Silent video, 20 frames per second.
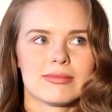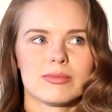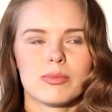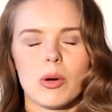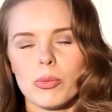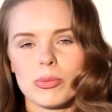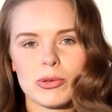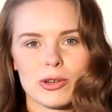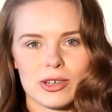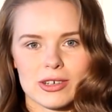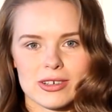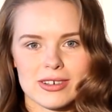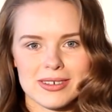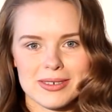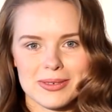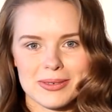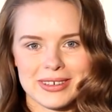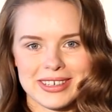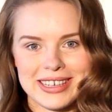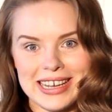popular
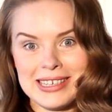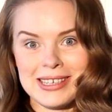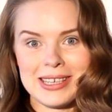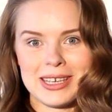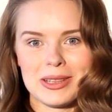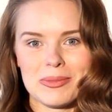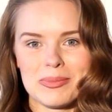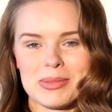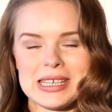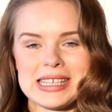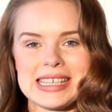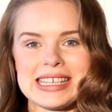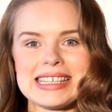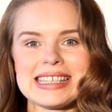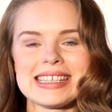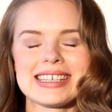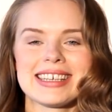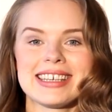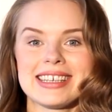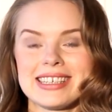classical
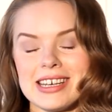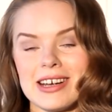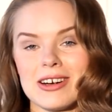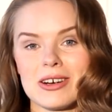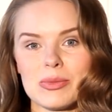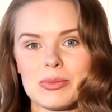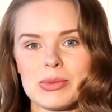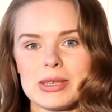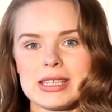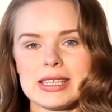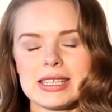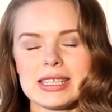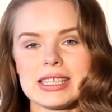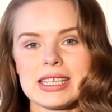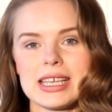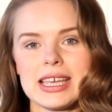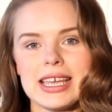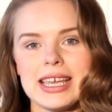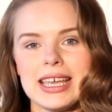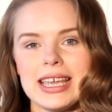pieces, guitar pieces,
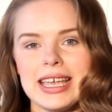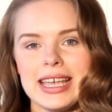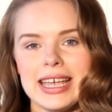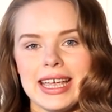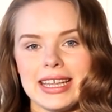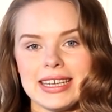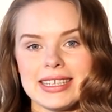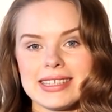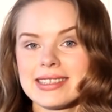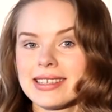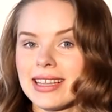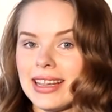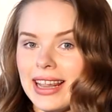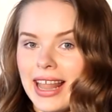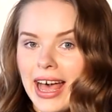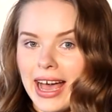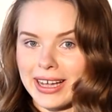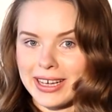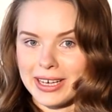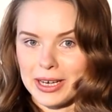and it's
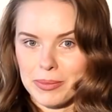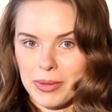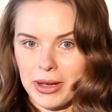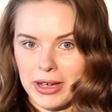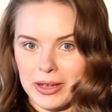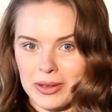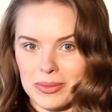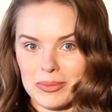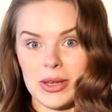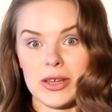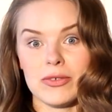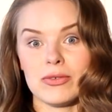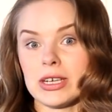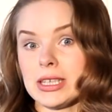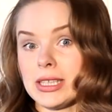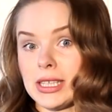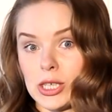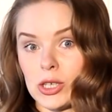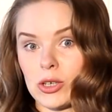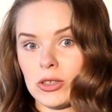Lagrima by
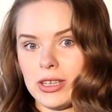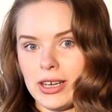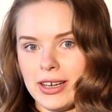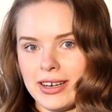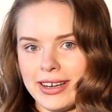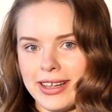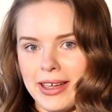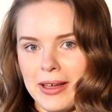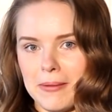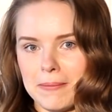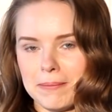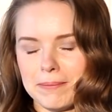Francisco Tárrega.